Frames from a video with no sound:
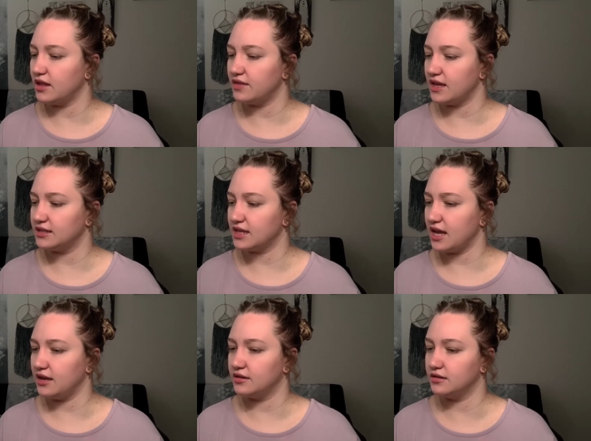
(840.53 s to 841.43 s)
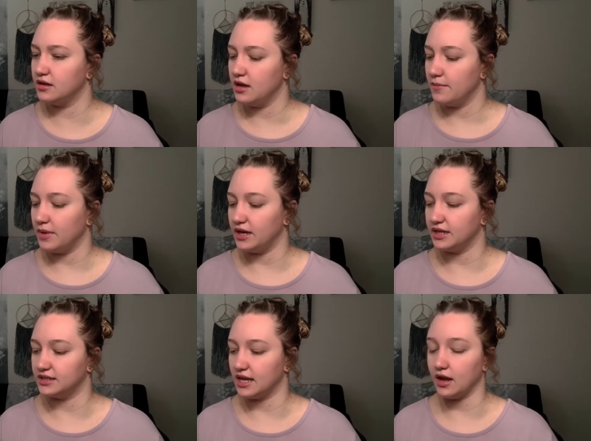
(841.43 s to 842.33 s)
they say. But it
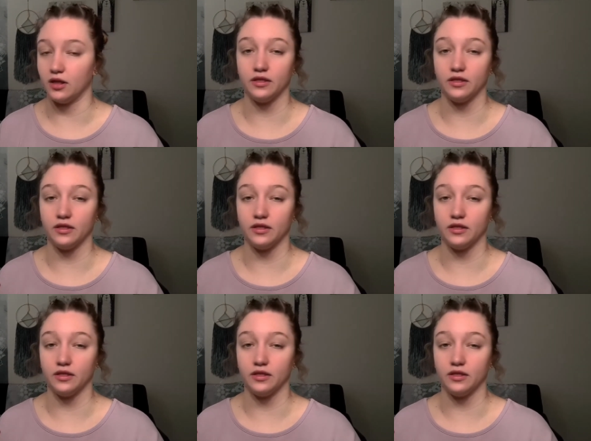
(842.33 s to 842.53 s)
does say on the